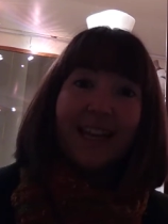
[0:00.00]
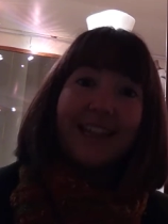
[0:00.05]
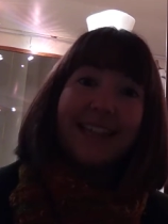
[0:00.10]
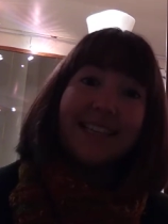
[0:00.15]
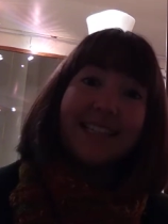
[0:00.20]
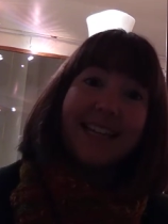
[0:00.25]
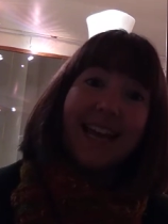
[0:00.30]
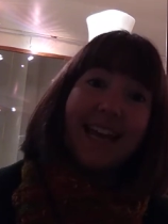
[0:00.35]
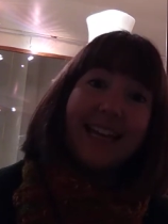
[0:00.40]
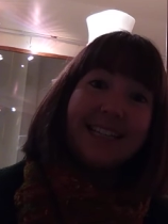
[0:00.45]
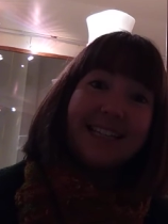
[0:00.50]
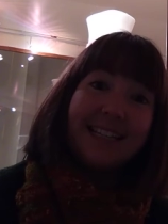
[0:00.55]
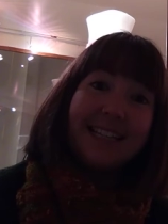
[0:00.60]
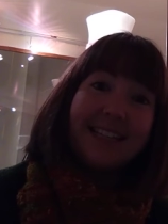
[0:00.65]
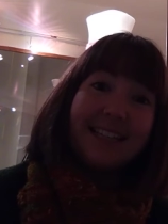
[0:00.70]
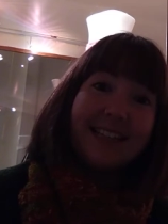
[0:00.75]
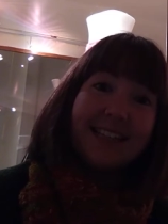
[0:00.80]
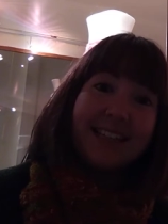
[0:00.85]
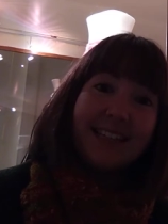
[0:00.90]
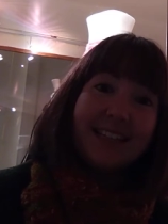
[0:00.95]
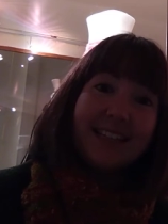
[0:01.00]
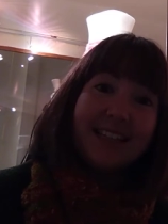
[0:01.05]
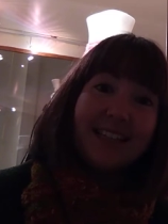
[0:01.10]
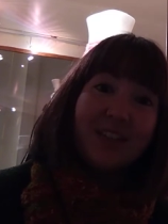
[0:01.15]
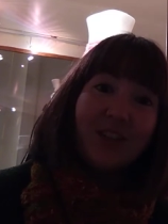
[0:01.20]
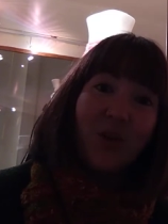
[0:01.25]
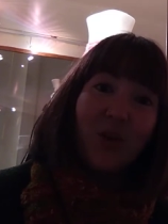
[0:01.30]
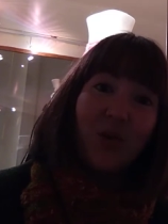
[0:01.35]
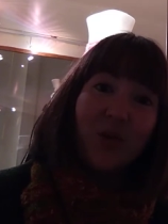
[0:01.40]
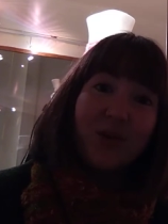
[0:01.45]
at this
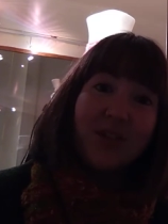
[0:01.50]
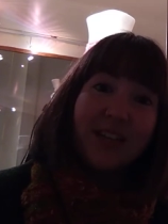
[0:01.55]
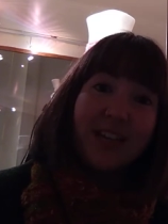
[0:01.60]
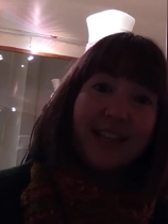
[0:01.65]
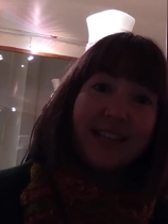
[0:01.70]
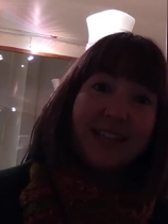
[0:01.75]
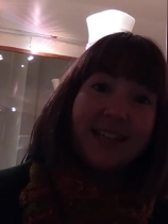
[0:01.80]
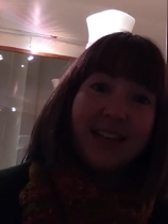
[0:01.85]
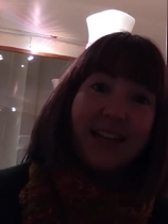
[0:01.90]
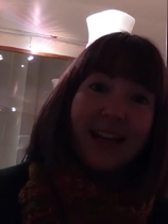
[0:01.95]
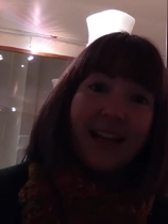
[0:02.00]
1860s corset.